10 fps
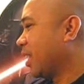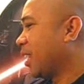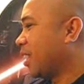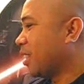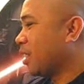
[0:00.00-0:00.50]

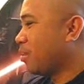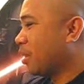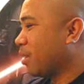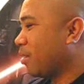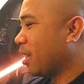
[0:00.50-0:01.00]
there's
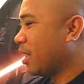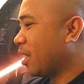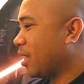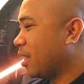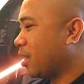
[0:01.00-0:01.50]
something written
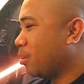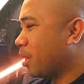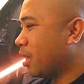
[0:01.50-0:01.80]
on here, but